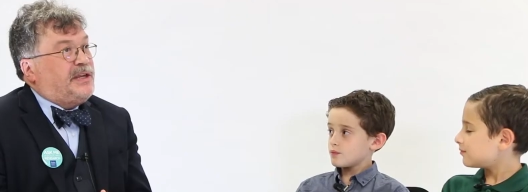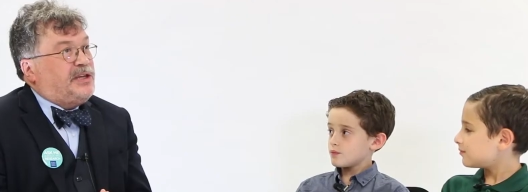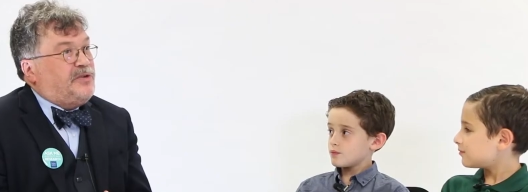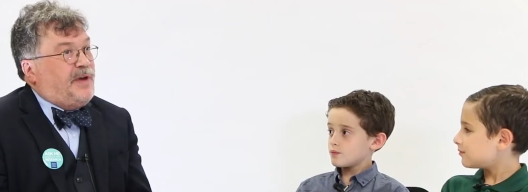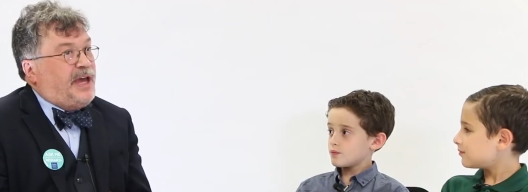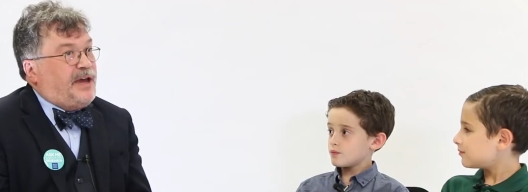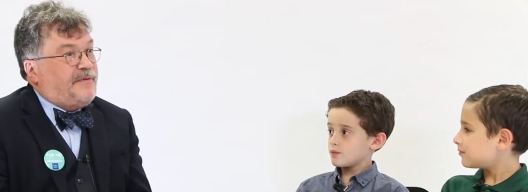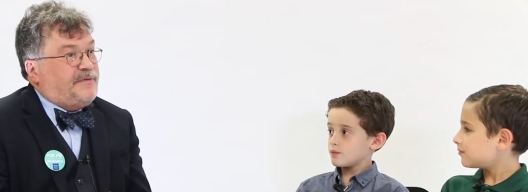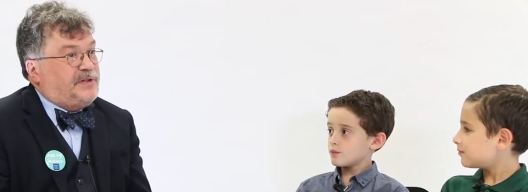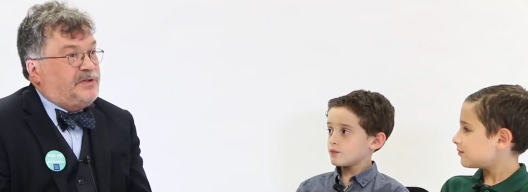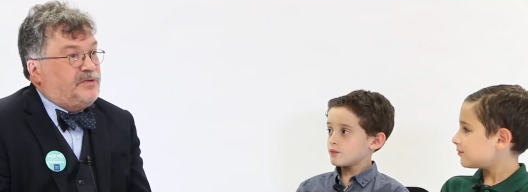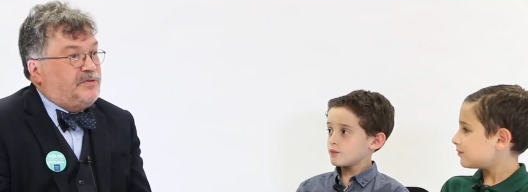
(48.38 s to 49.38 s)
Speaker 1: you
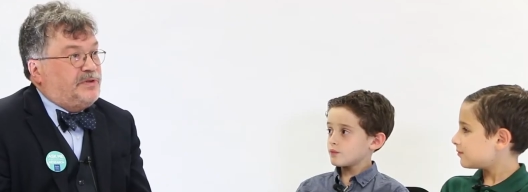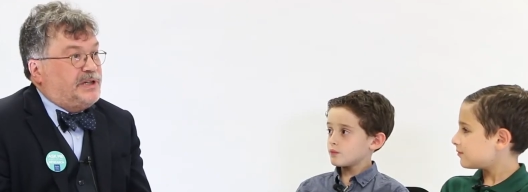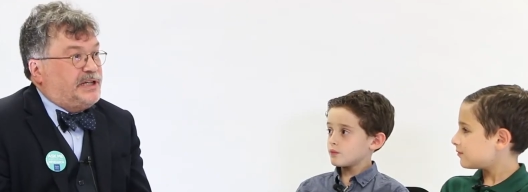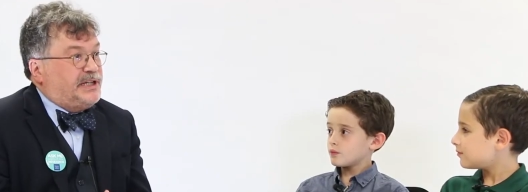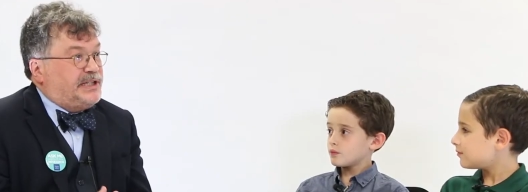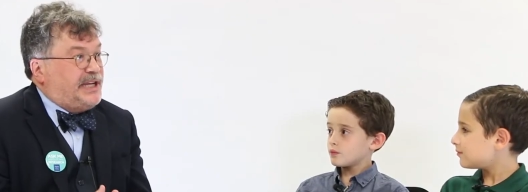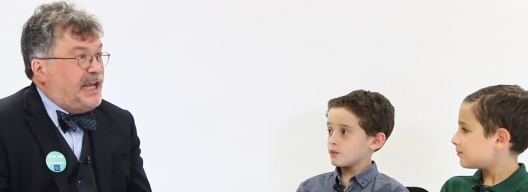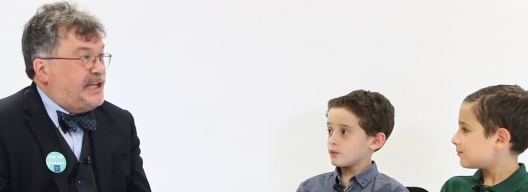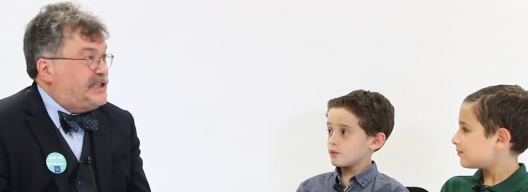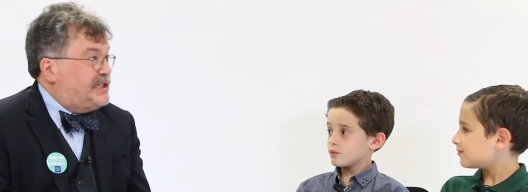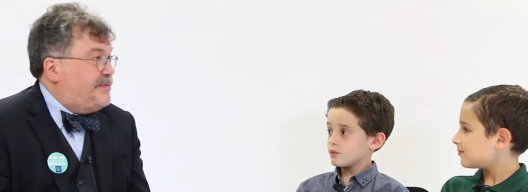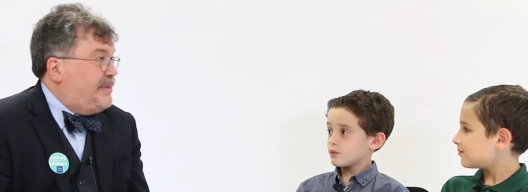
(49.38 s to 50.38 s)
have to
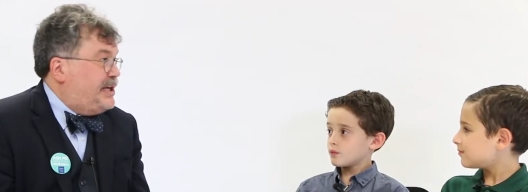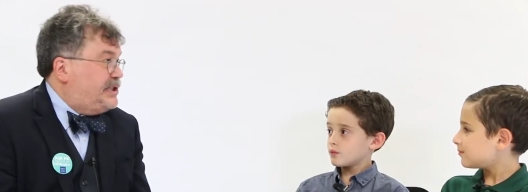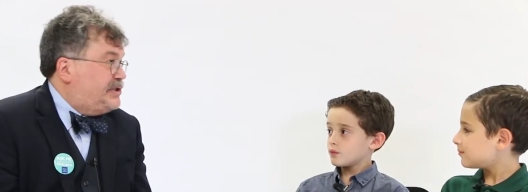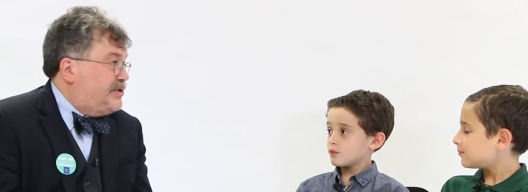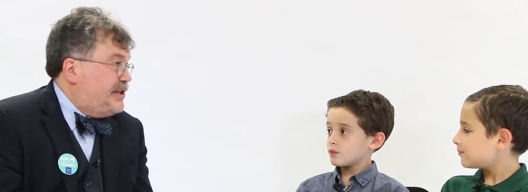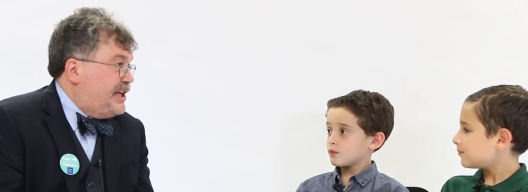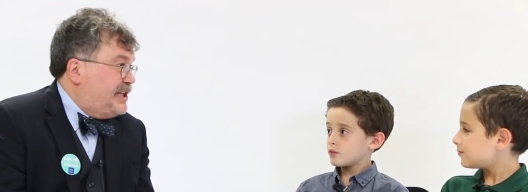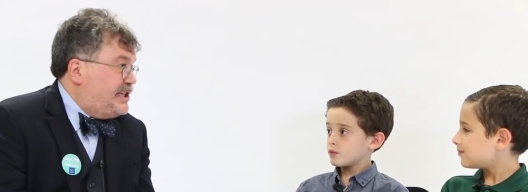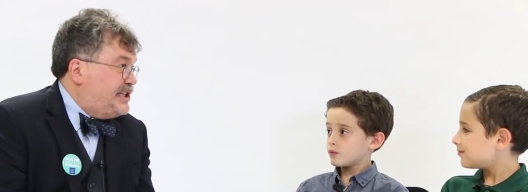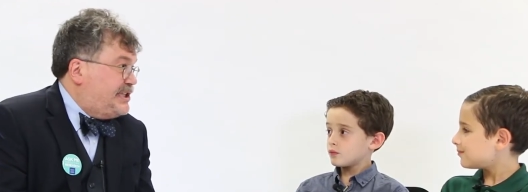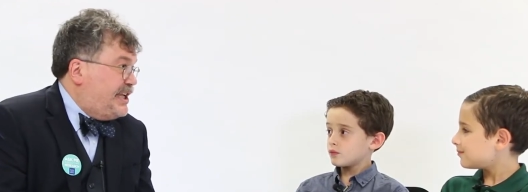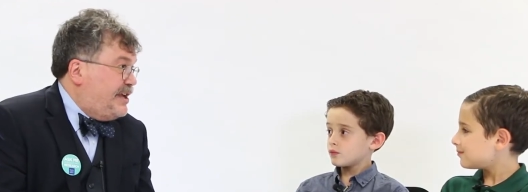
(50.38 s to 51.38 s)
test to make sure that
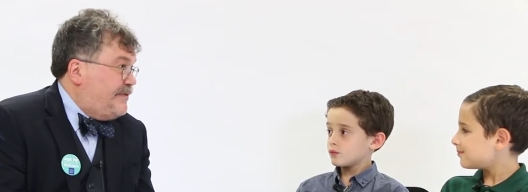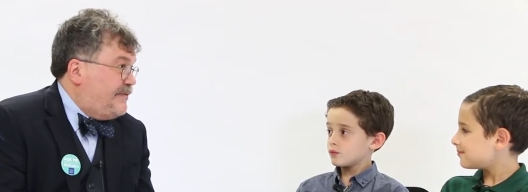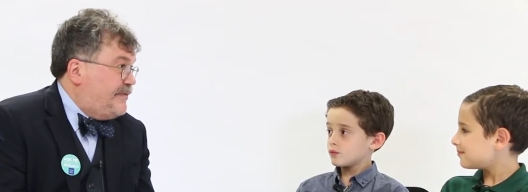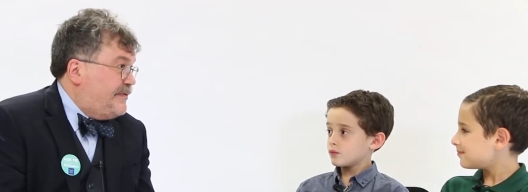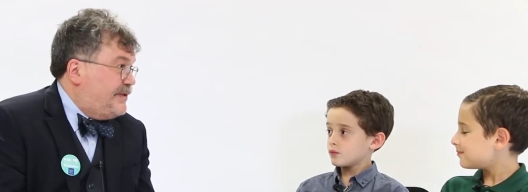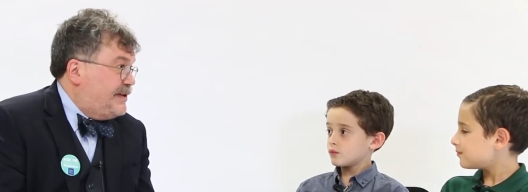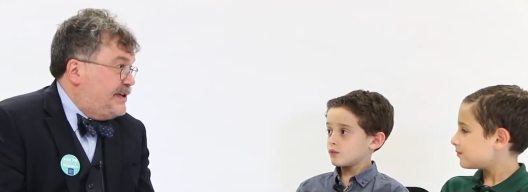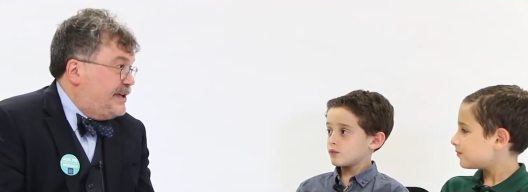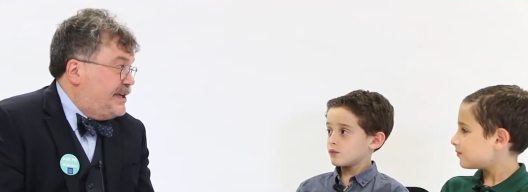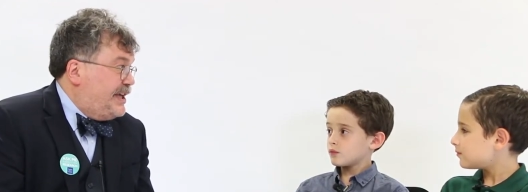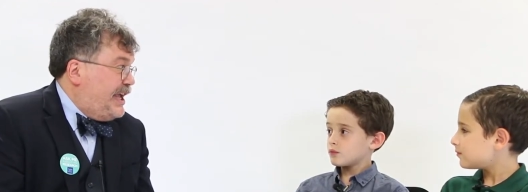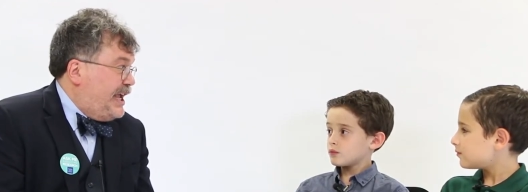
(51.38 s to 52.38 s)
it's safe
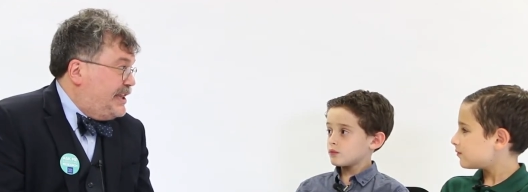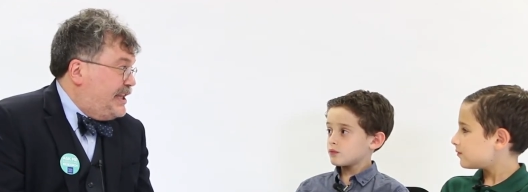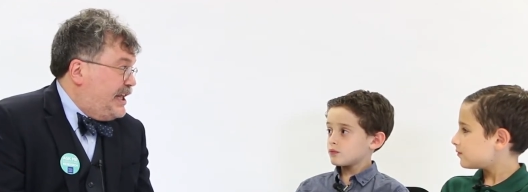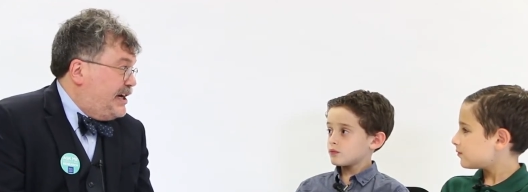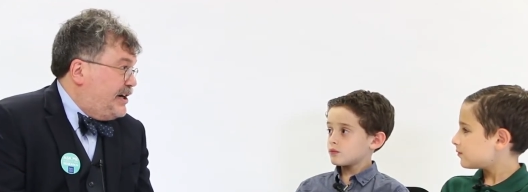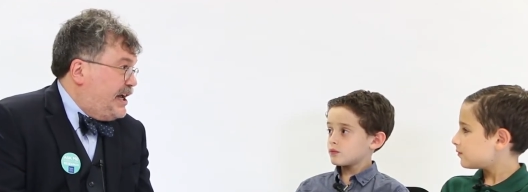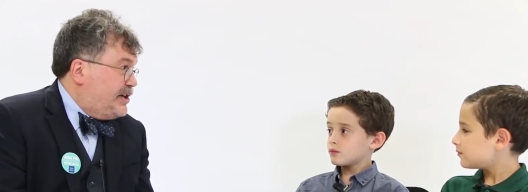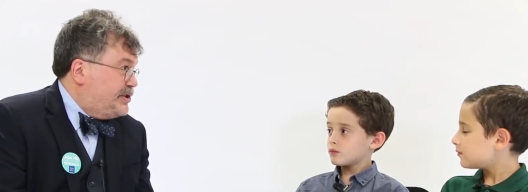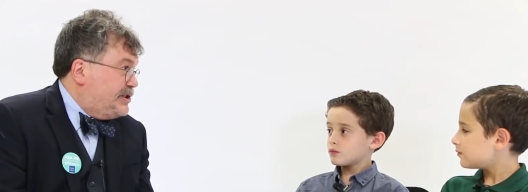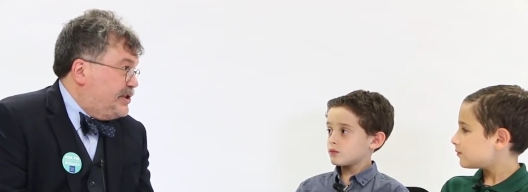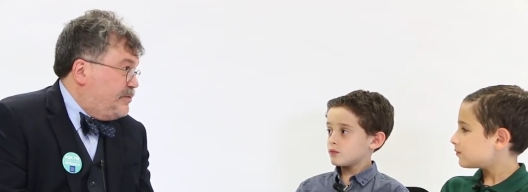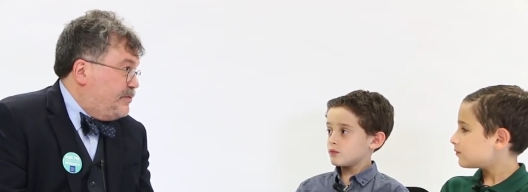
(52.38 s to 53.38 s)
and that it actually